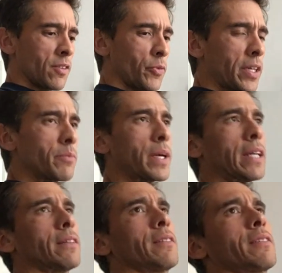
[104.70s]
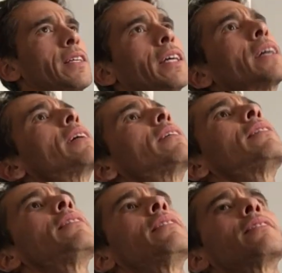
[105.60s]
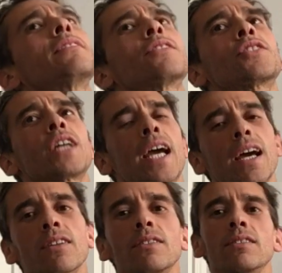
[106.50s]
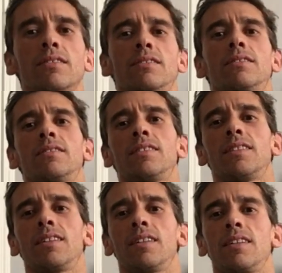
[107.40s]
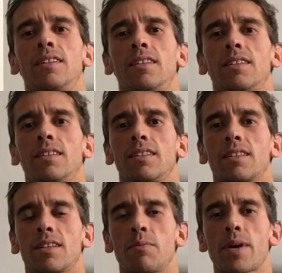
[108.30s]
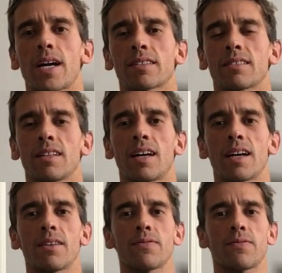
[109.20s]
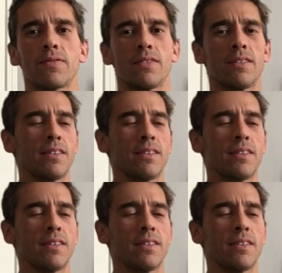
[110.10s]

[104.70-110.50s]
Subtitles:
we can make this thing, this channel, come back to life.